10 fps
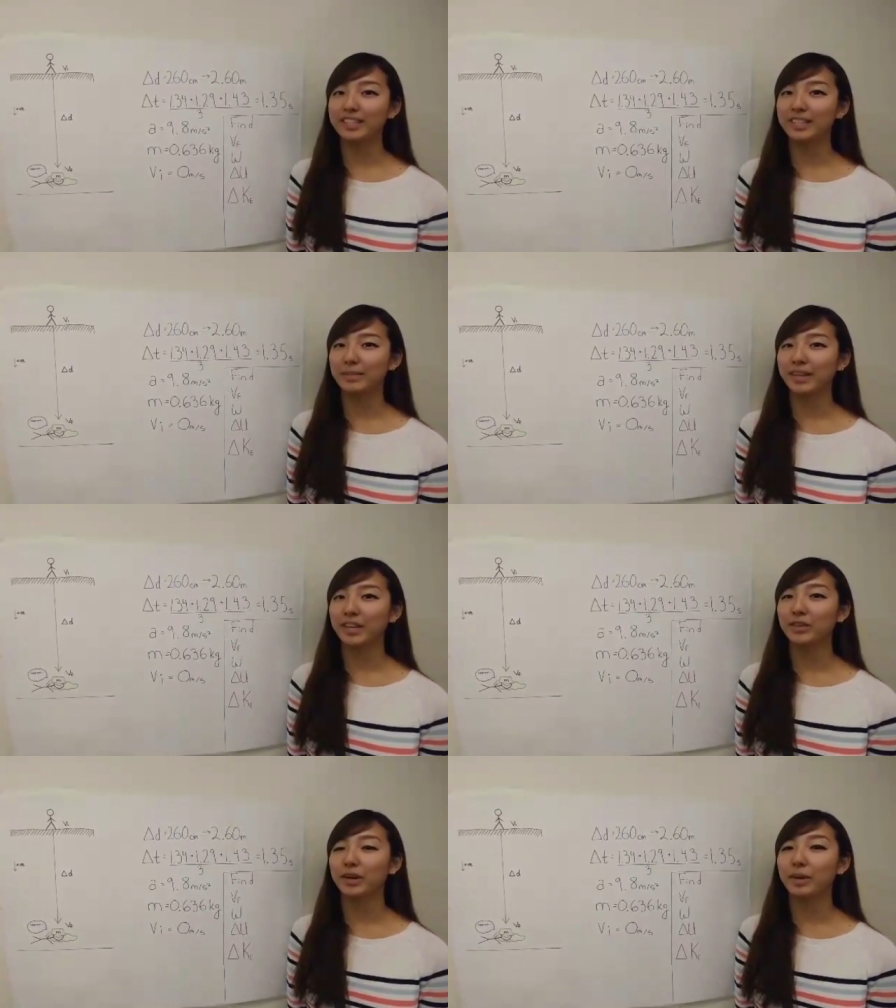to
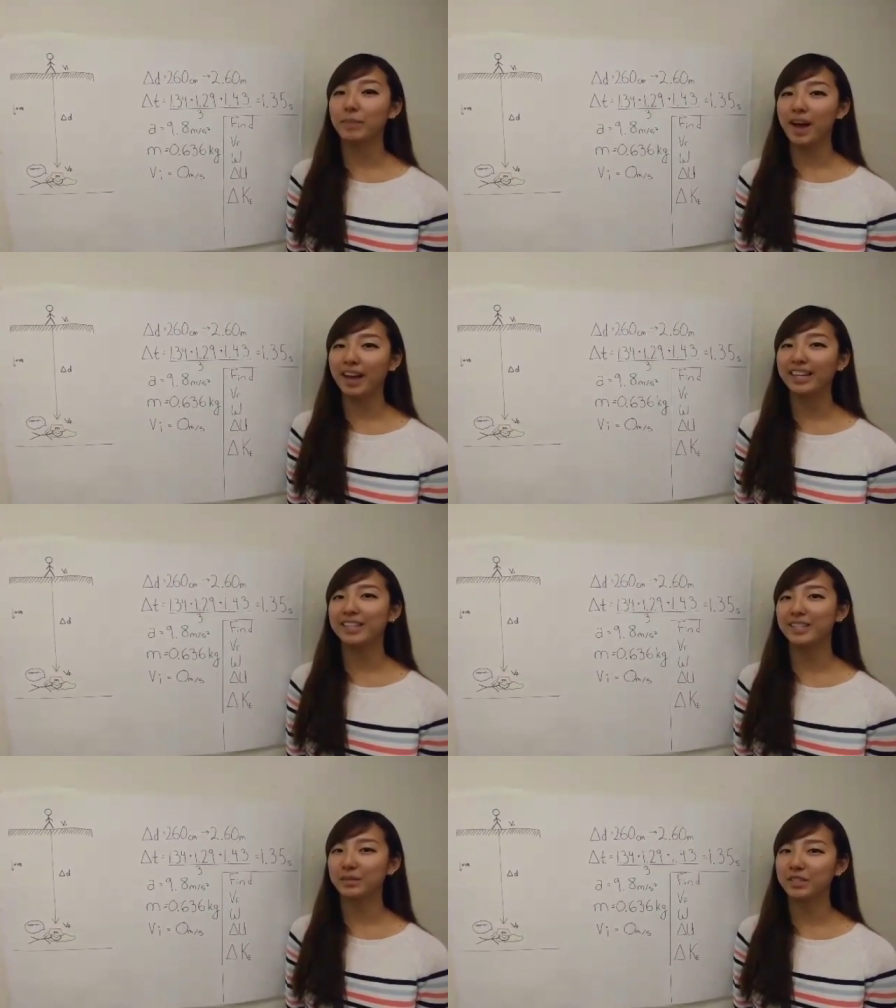stimulate throwing a pie
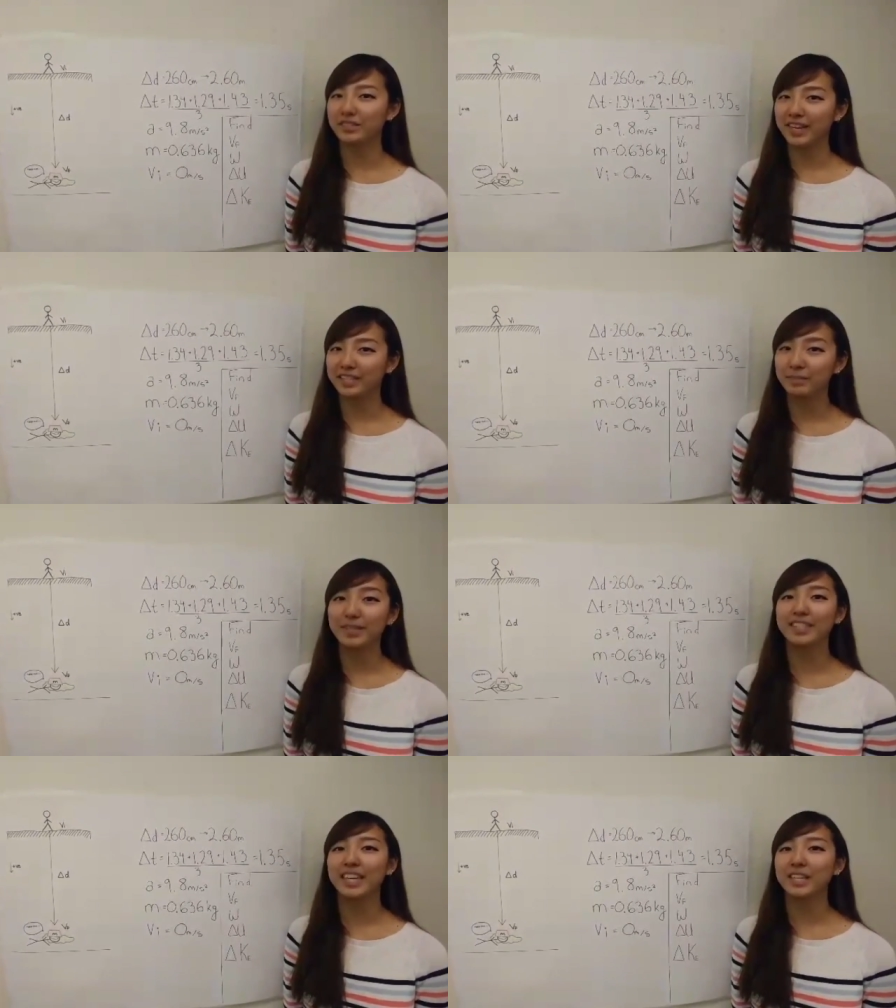in someone's face, but
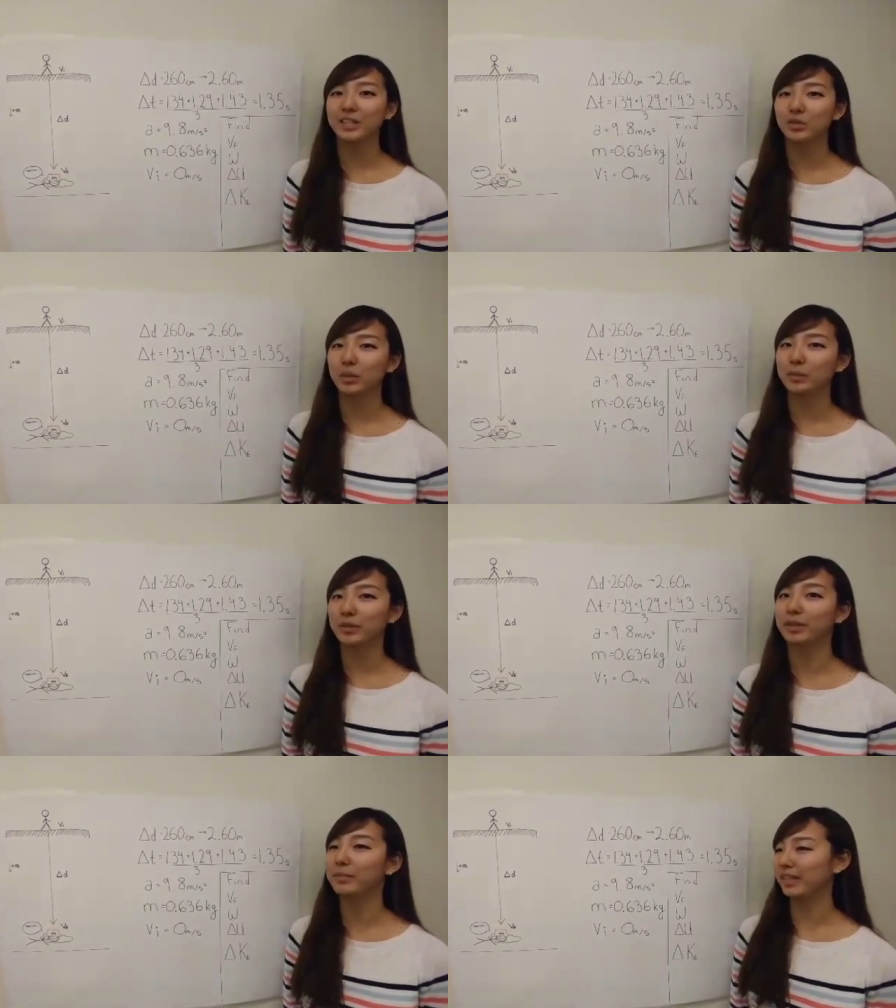instead use whipped
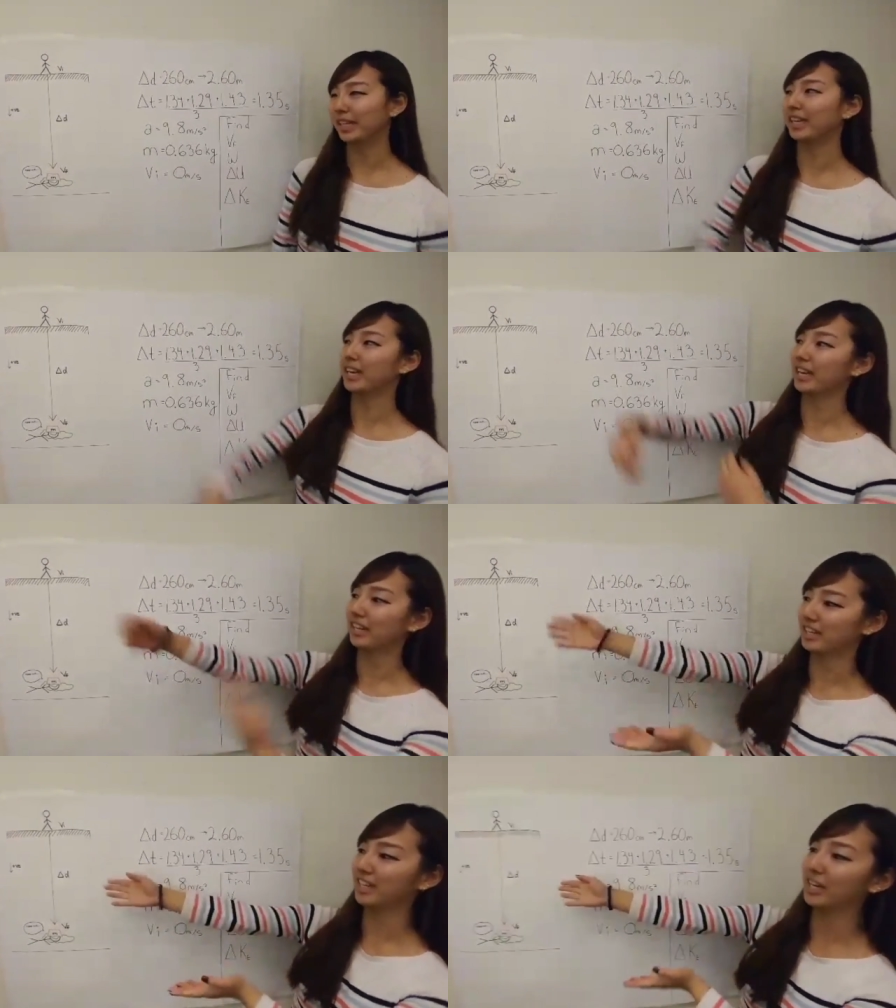cream in a
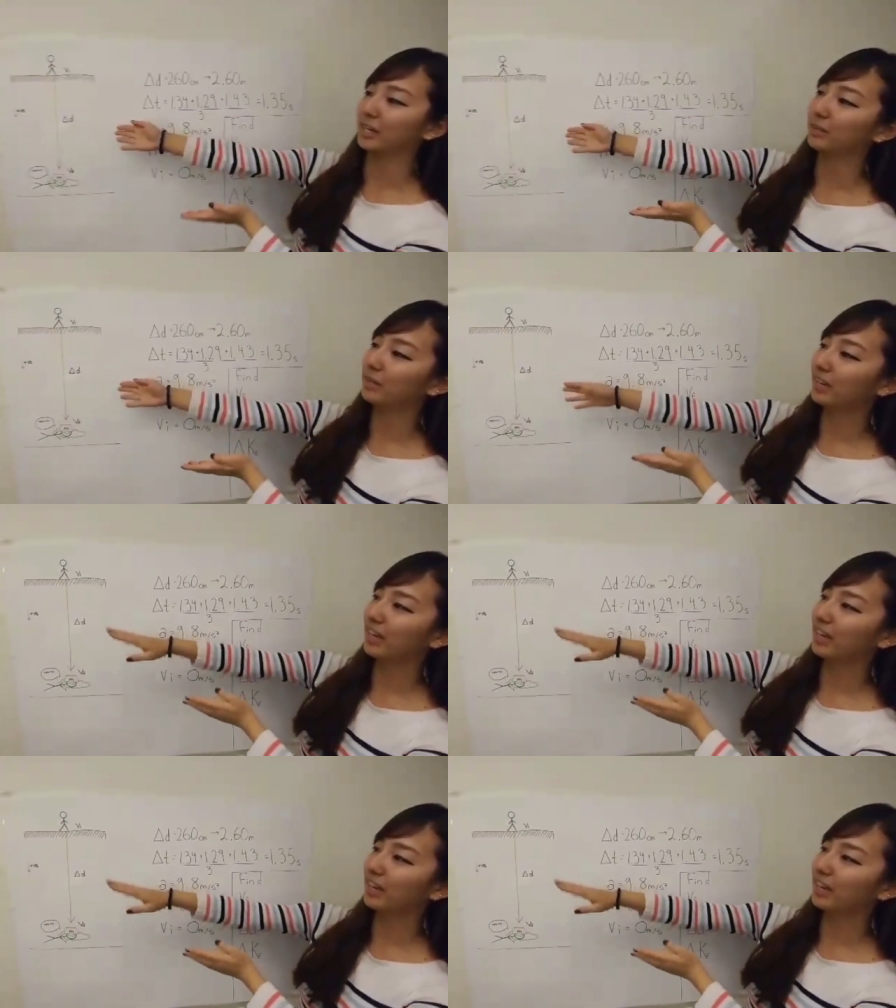container.